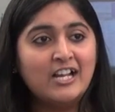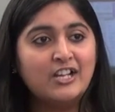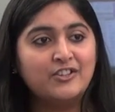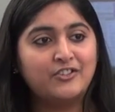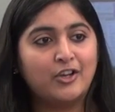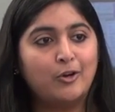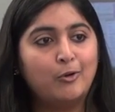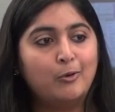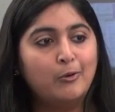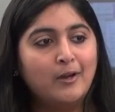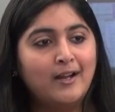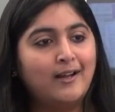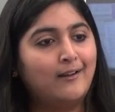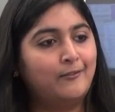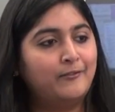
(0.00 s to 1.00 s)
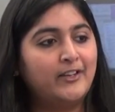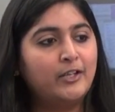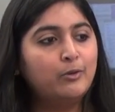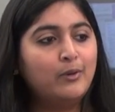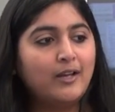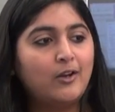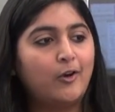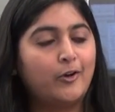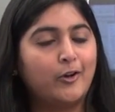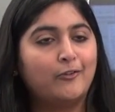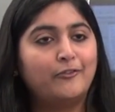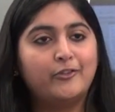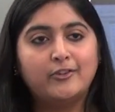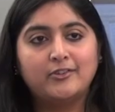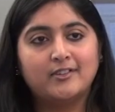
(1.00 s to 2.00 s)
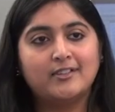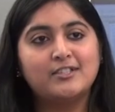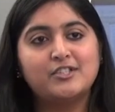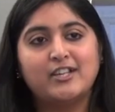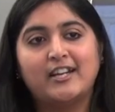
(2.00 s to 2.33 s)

So uh, we do a lot of research